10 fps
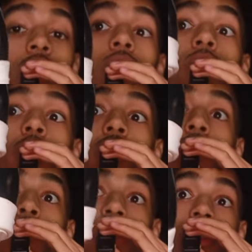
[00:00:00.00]
know I've worn
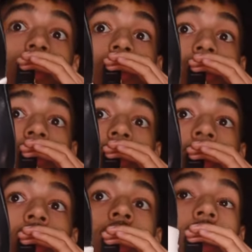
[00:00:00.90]
them once though.
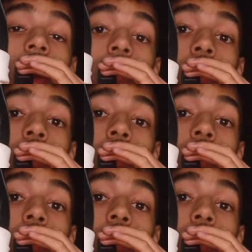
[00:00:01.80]
I